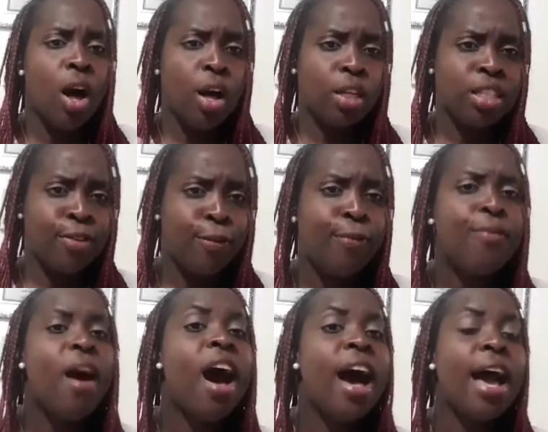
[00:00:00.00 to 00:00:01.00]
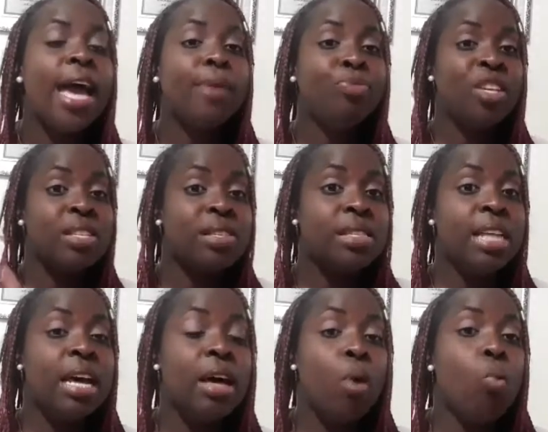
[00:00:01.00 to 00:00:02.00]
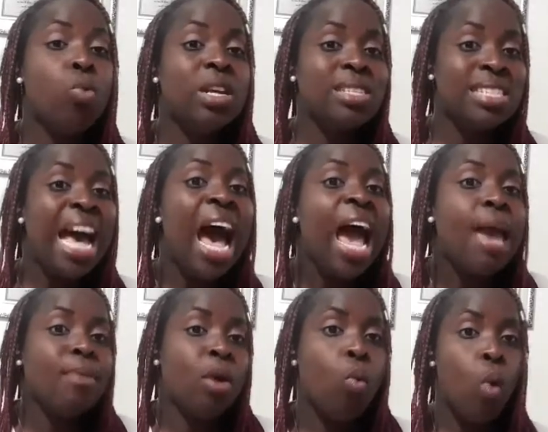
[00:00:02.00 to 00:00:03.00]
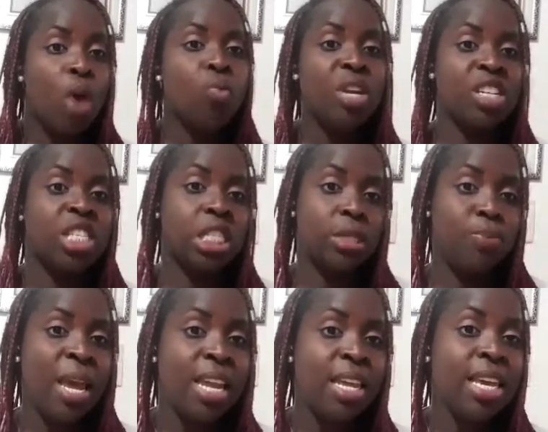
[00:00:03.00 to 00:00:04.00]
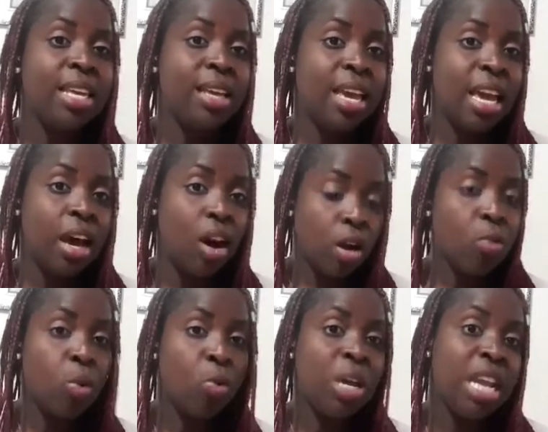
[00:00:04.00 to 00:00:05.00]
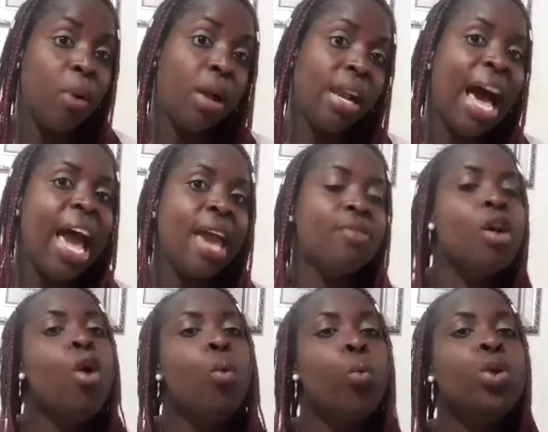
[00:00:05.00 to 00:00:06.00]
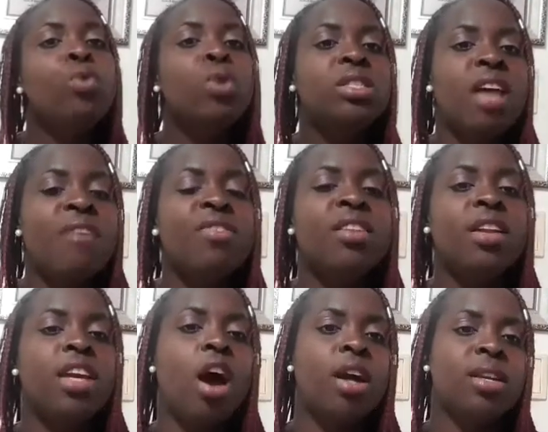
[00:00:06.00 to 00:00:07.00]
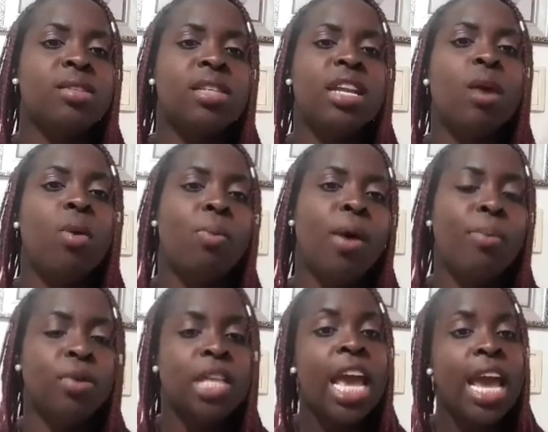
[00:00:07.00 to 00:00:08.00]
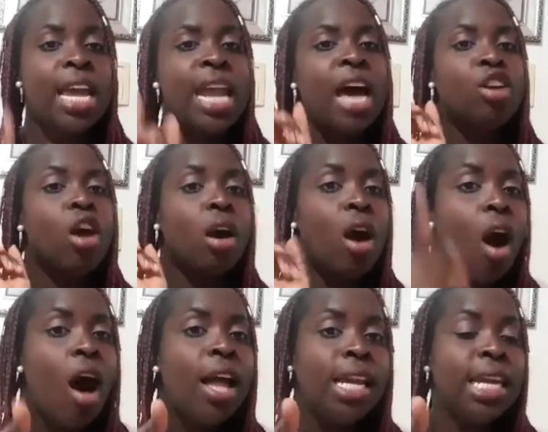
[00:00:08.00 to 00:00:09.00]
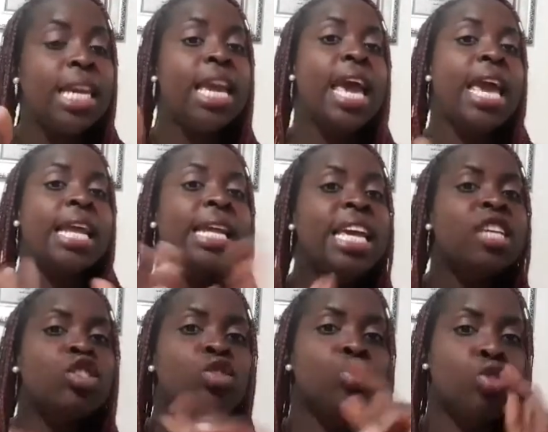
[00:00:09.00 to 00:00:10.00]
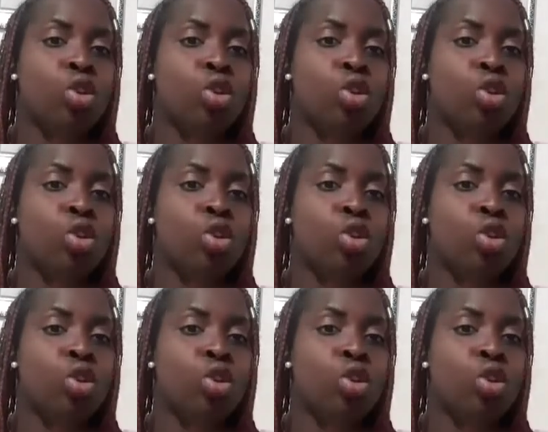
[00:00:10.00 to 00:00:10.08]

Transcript: define the time and what we are spending in our life, we will definitely understand our purpose. And now your calling leads you to